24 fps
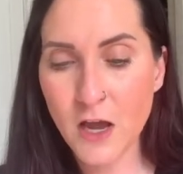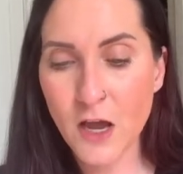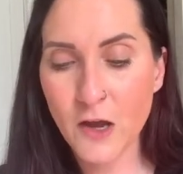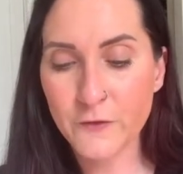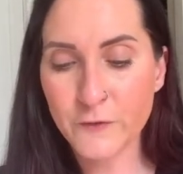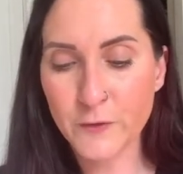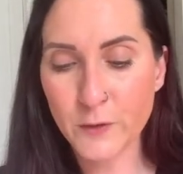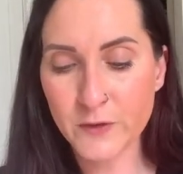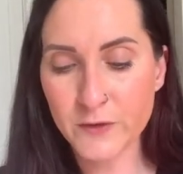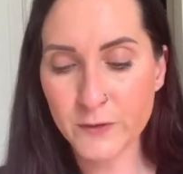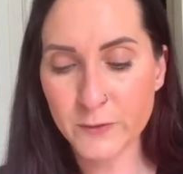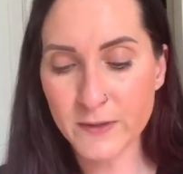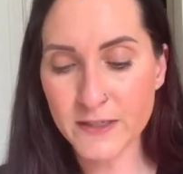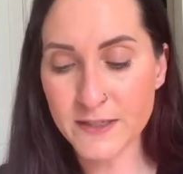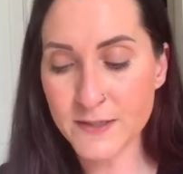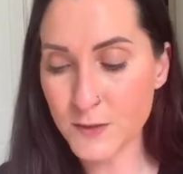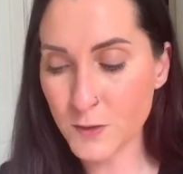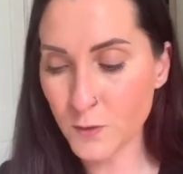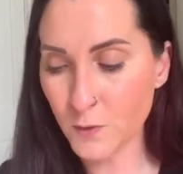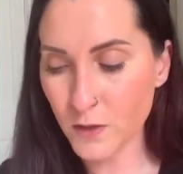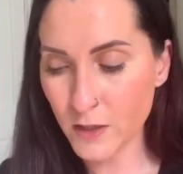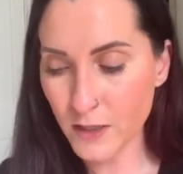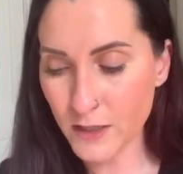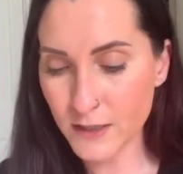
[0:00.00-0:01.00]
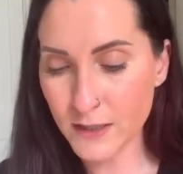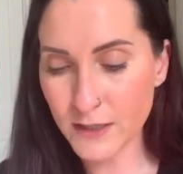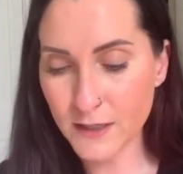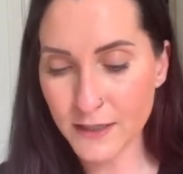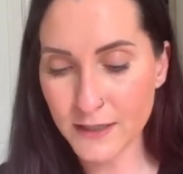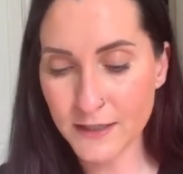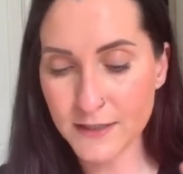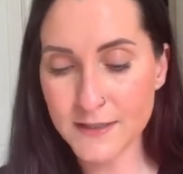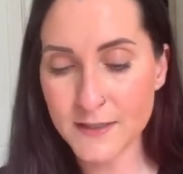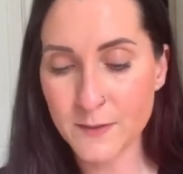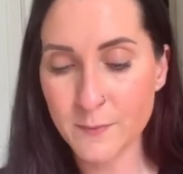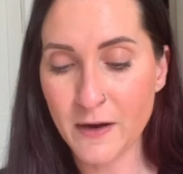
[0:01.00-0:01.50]
For the resort,
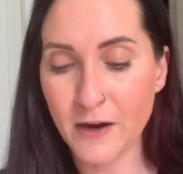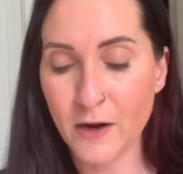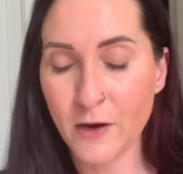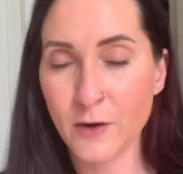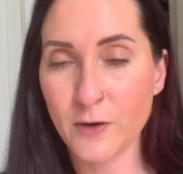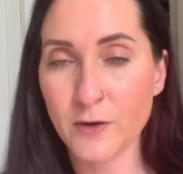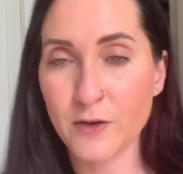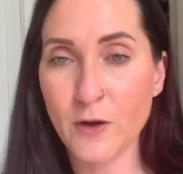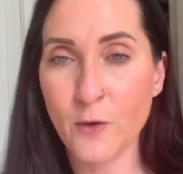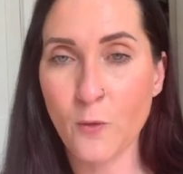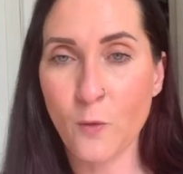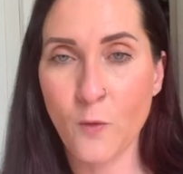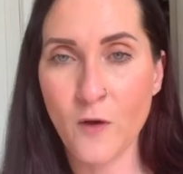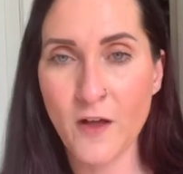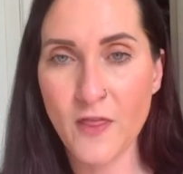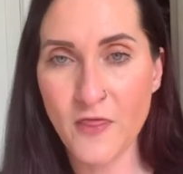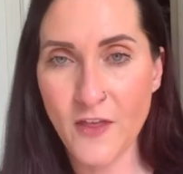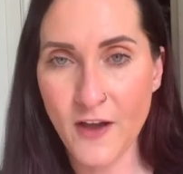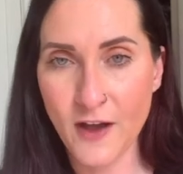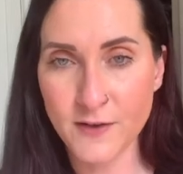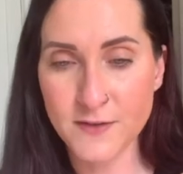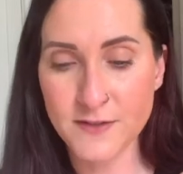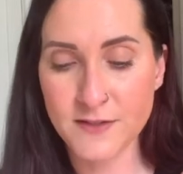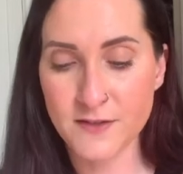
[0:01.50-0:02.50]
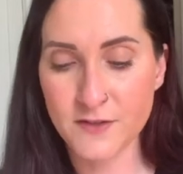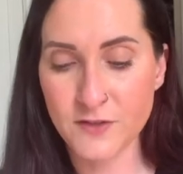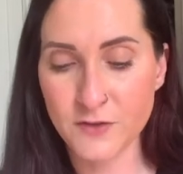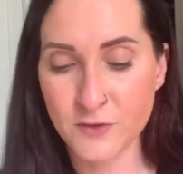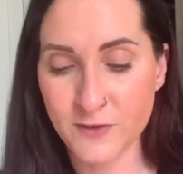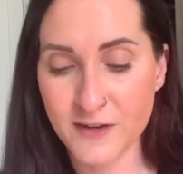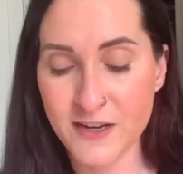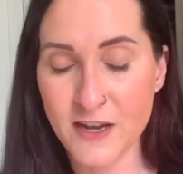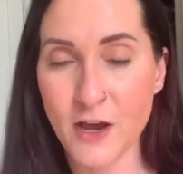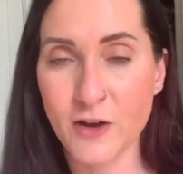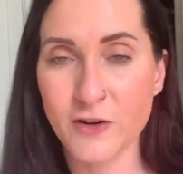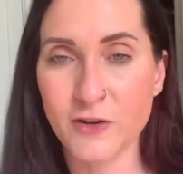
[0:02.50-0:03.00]
it's about
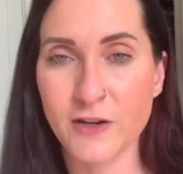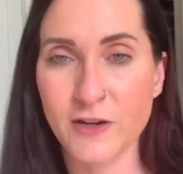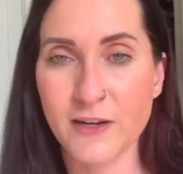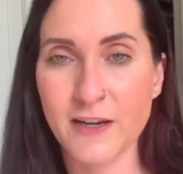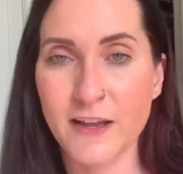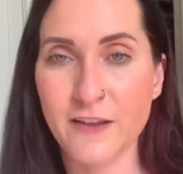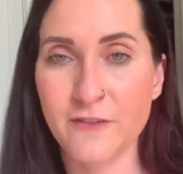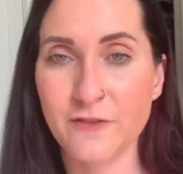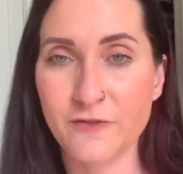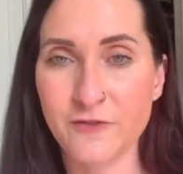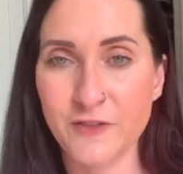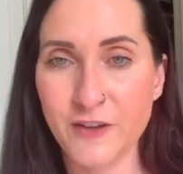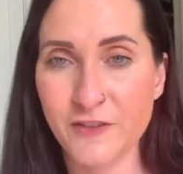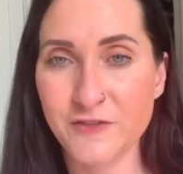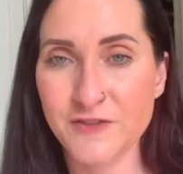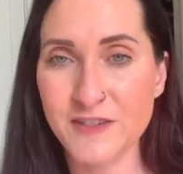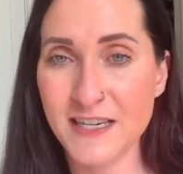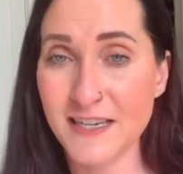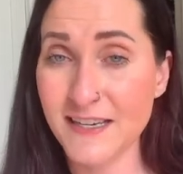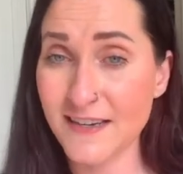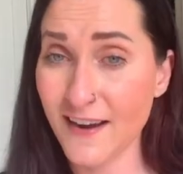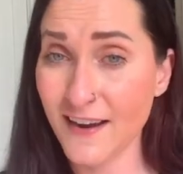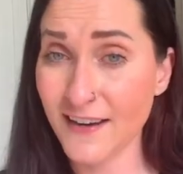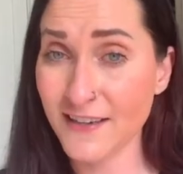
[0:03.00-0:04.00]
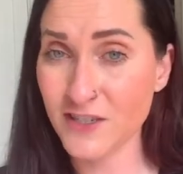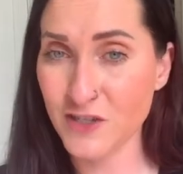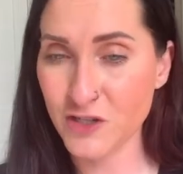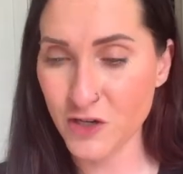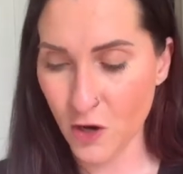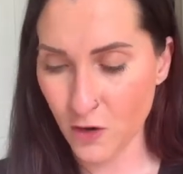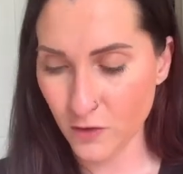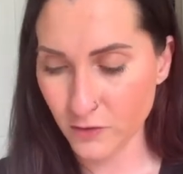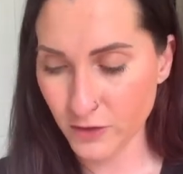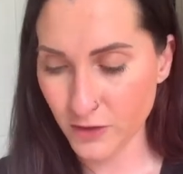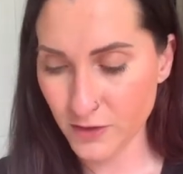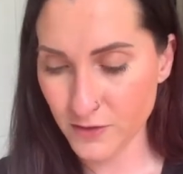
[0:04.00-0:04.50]

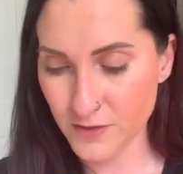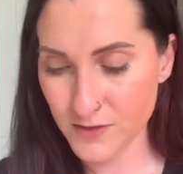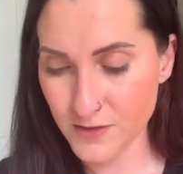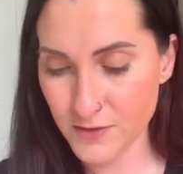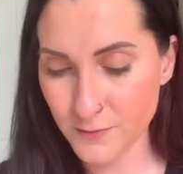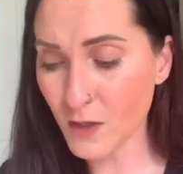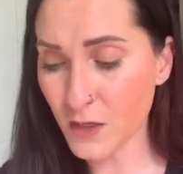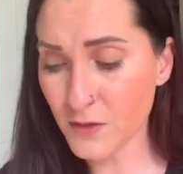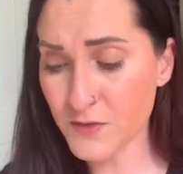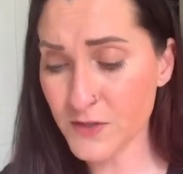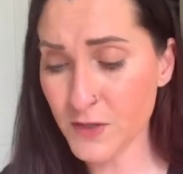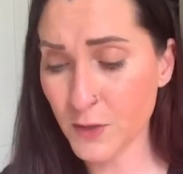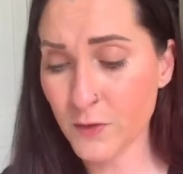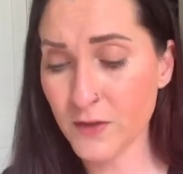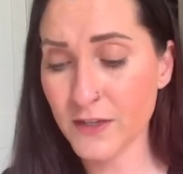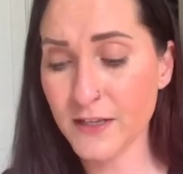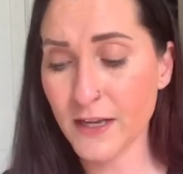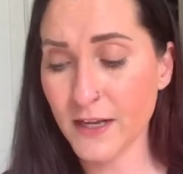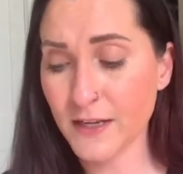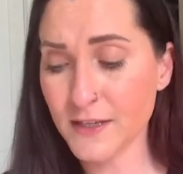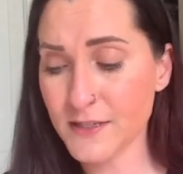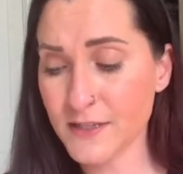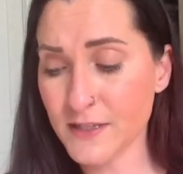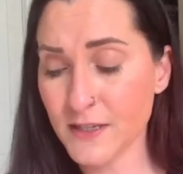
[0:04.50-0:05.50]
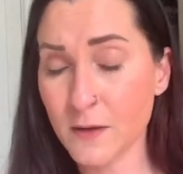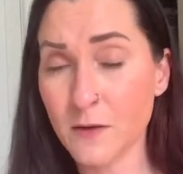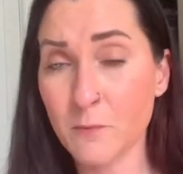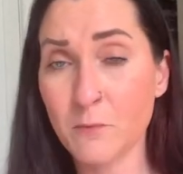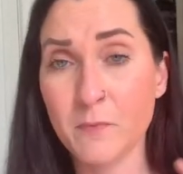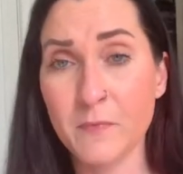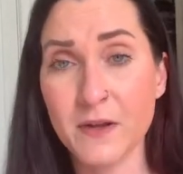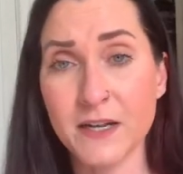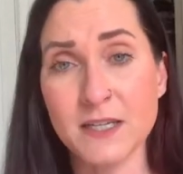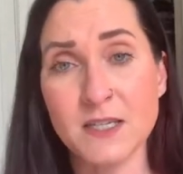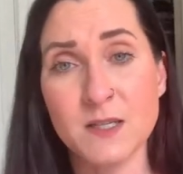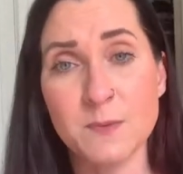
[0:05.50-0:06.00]
$1,359. So the next
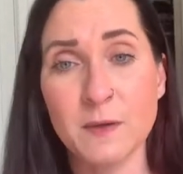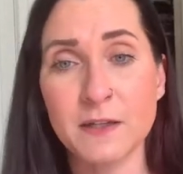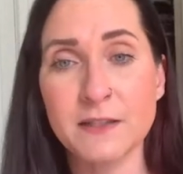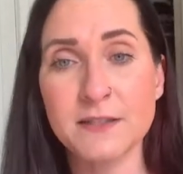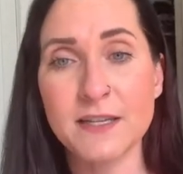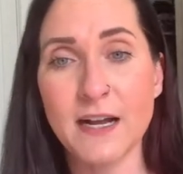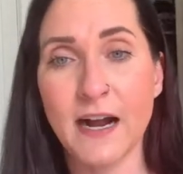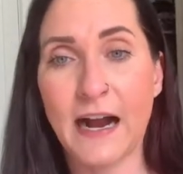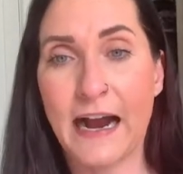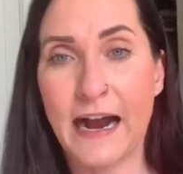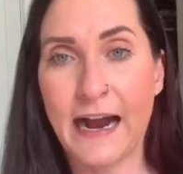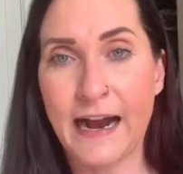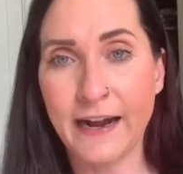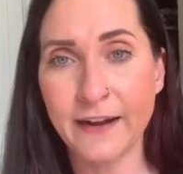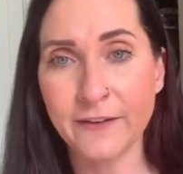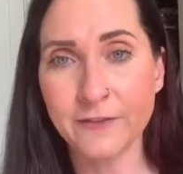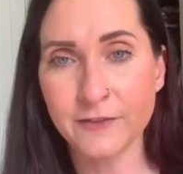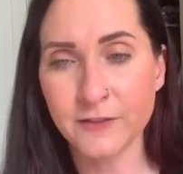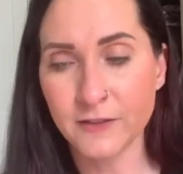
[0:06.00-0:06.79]
expense I have